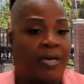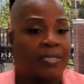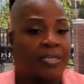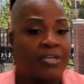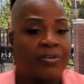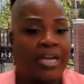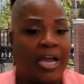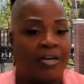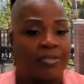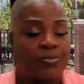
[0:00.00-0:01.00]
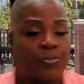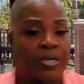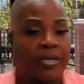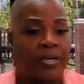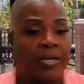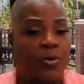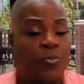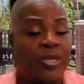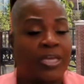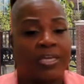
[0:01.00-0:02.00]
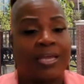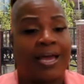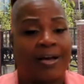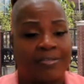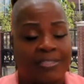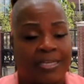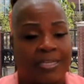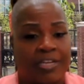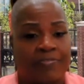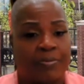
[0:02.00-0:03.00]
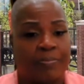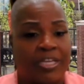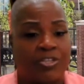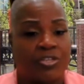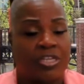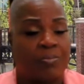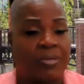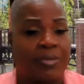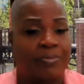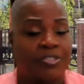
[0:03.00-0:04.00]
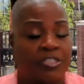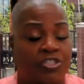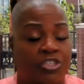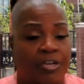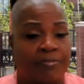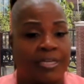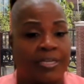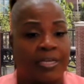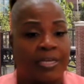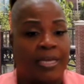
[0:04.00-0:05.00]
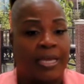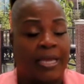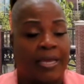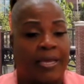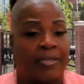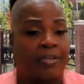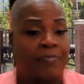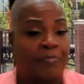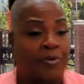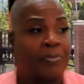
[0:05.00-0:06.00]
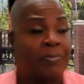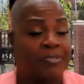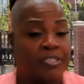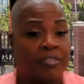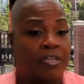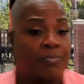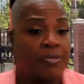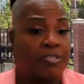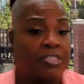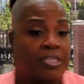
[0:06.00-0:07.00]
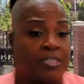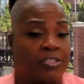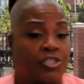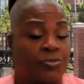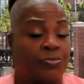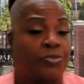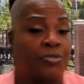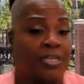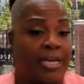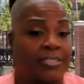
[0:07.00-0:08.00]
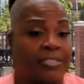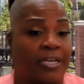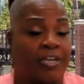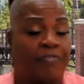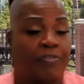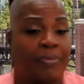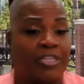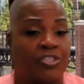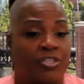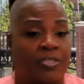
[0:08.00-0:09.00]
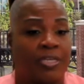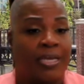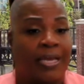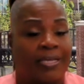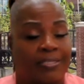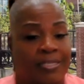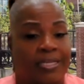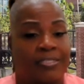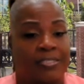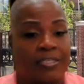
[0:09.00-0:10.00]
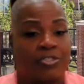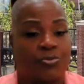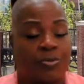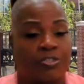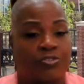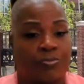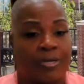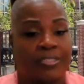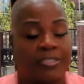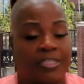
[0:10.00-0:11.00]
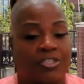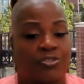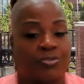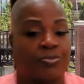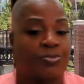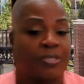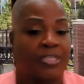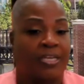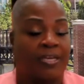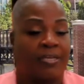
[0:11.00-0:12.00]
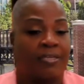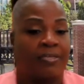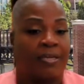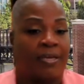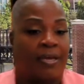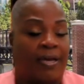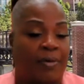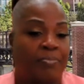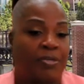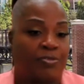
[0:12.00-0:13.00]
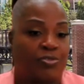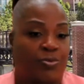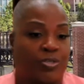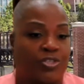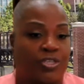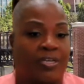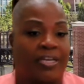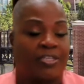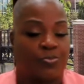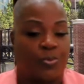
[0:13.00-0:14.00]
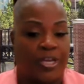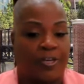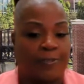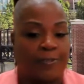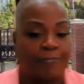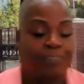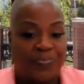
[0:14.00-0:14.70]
a clearinghouse where we can house that information and be able to share it, and for members of the community to utilize that information as they seek to address issues within Middle Georgia as well.